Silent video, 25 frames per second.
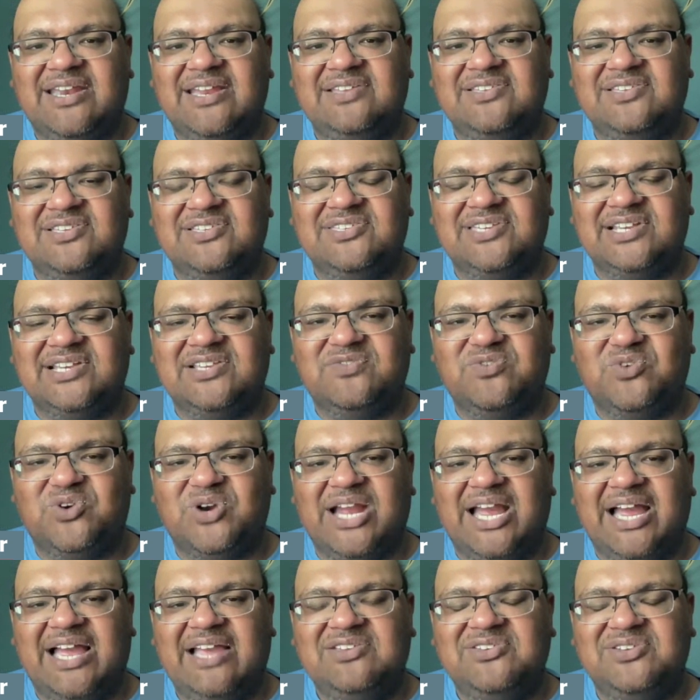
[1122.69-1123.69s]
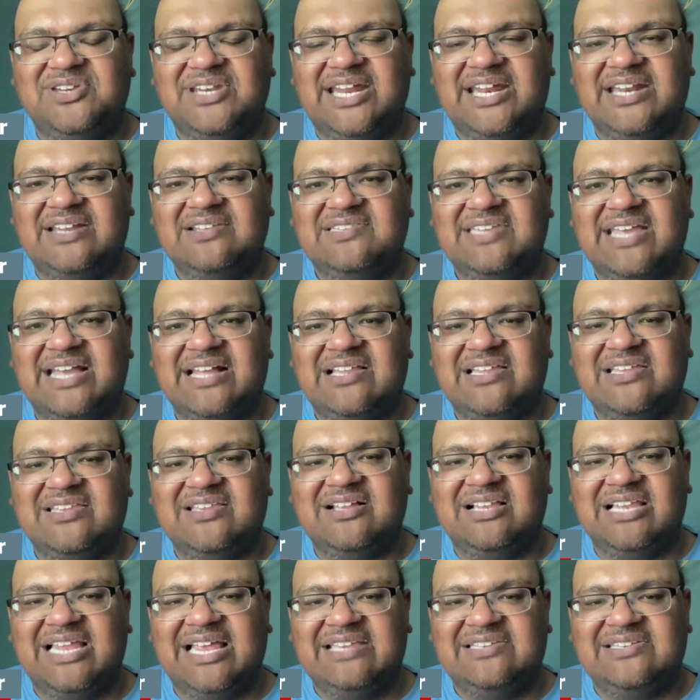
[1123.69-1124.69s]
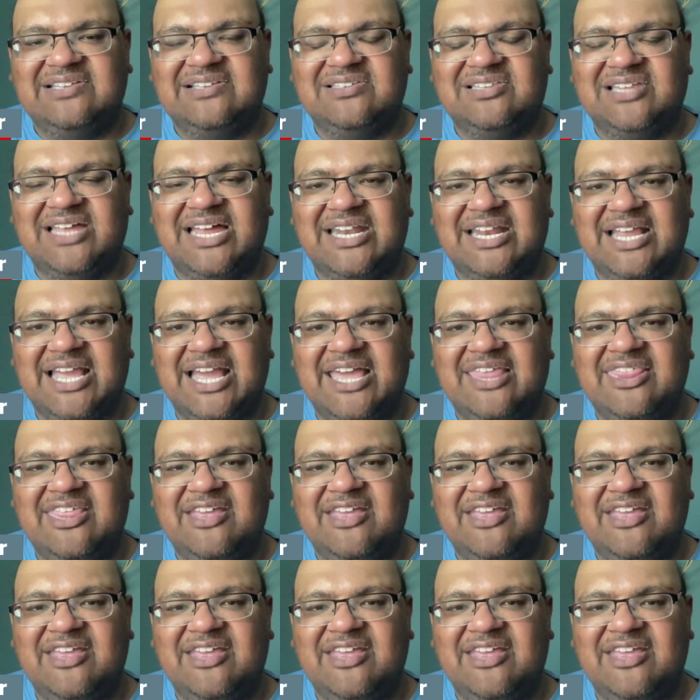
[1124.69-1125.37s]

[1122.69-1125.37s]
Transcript: He's a 6'4" guy, so not exactly the classic slot guy.